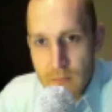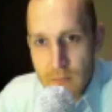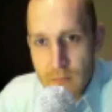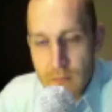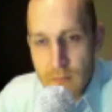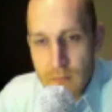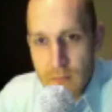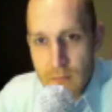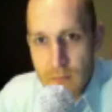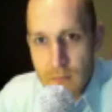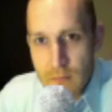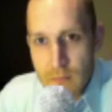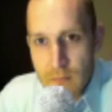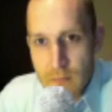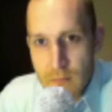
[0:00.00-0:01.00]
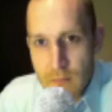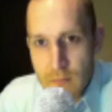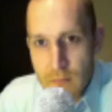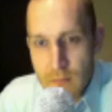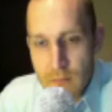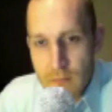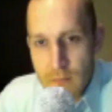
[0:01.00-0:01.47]

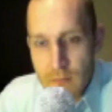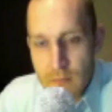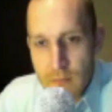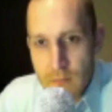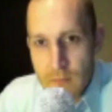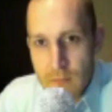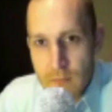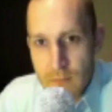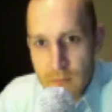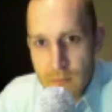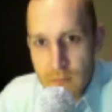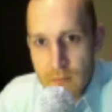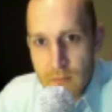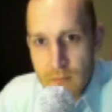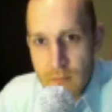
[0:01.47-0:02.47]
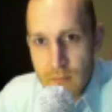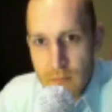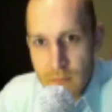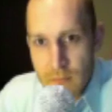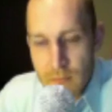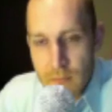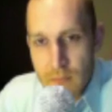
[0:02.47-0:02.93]

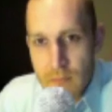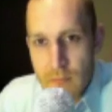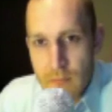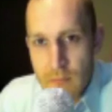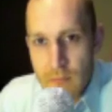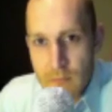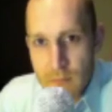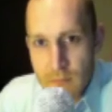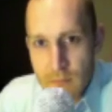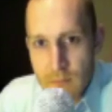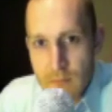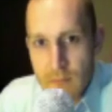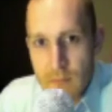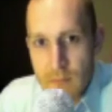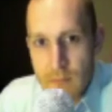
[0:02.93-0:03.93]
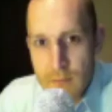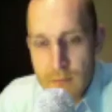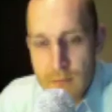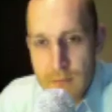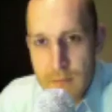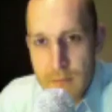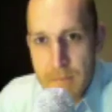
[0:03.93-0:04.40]

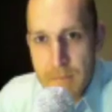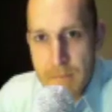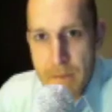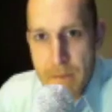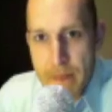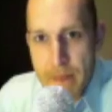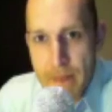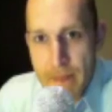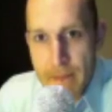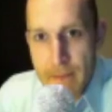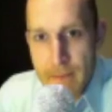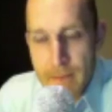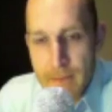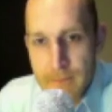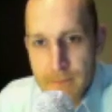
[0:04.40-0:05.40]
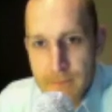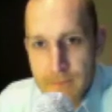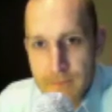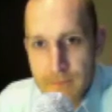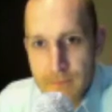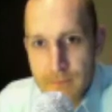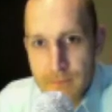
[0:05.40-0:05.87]

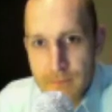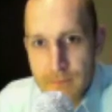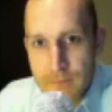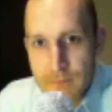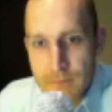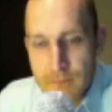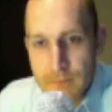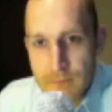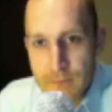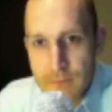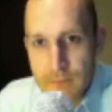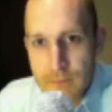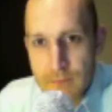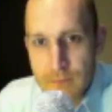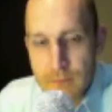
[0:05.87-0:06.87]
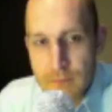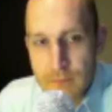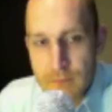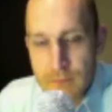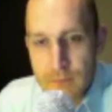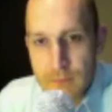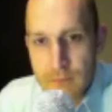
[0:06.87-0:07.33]

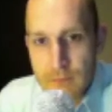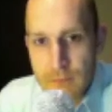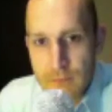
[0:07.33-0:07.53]
(silent)